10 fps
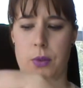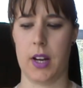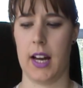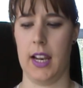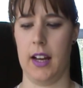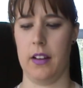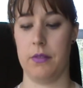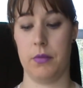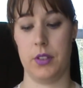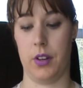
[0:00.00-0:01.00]
colour,
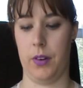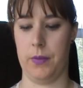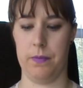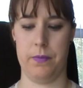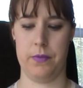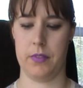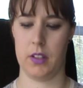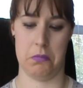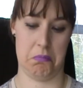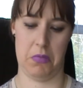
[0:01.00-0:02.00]
so
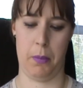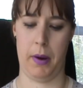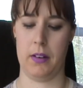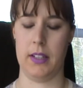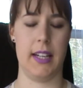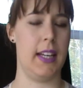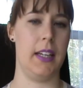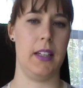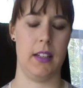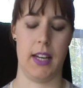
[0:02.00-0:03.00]

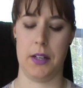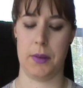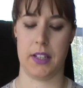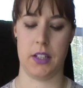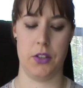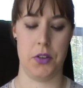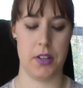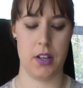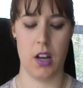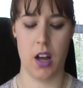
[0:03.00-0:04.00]
apparently anyone can use
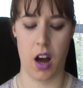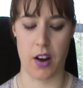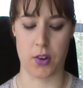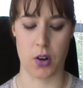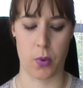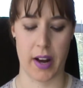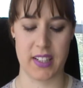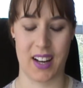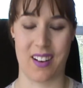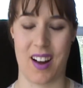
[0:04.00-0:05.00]
it. I've got quite
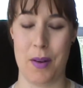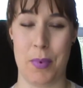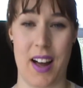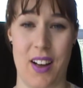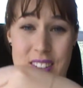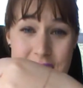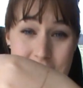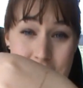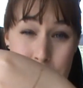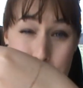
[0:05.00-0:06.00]
dark eyebrows
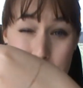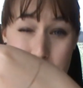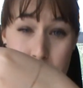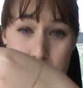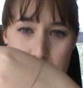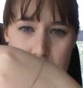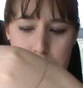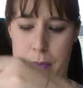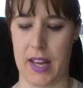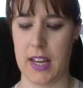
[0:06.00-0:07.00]
and it works very well
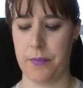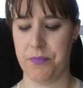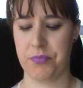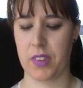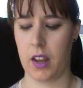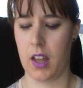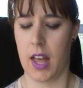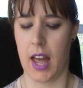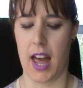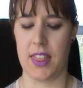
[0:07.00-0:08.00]
for me.
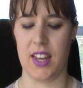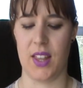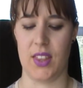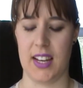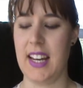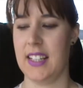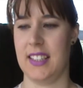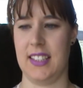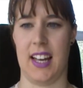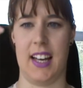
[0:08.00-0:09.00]
And then the next
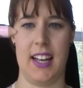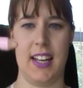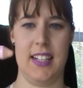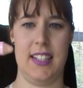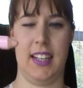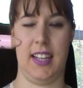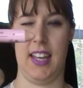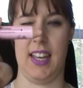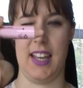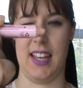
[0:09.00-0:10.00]
side
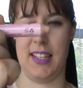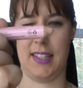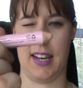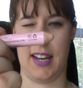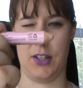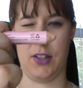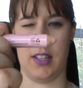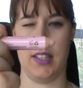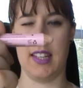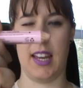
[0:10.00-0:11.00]
is, and as you
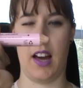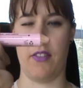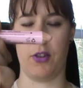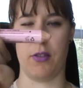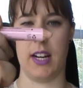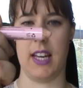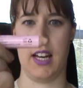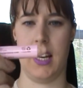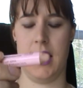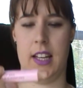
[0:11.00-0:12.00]
can see, I've only
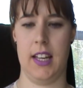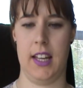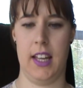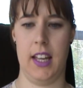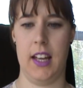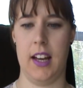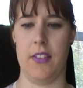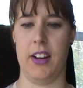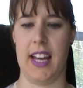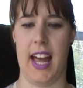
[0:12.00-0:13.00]

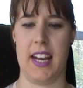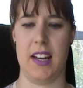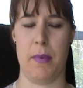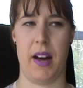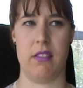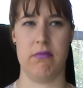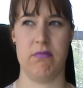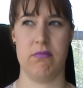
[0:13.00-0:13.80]
had it about